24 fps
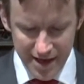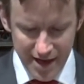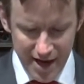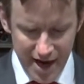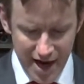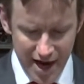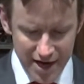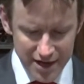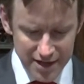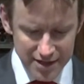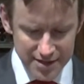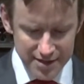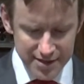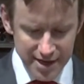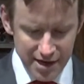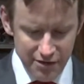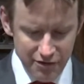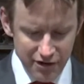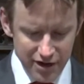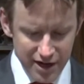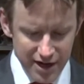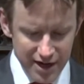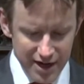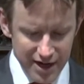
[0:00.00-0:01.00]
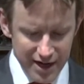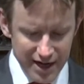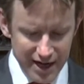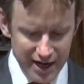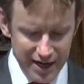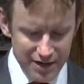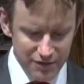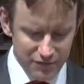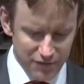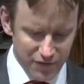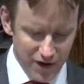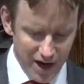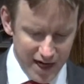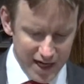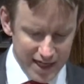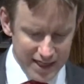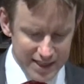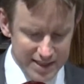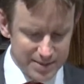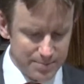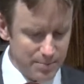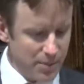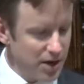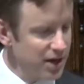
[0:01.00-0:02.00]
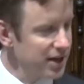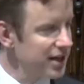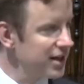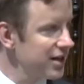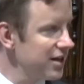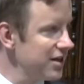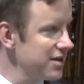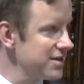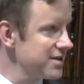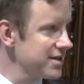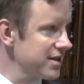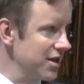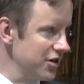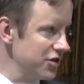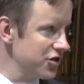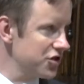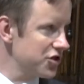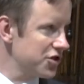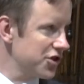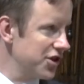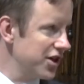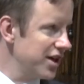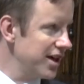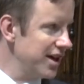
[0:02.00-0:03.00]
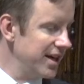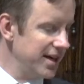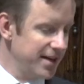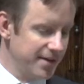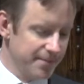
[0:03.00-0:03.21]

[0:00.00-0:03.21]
And Assyria invades Micah's country.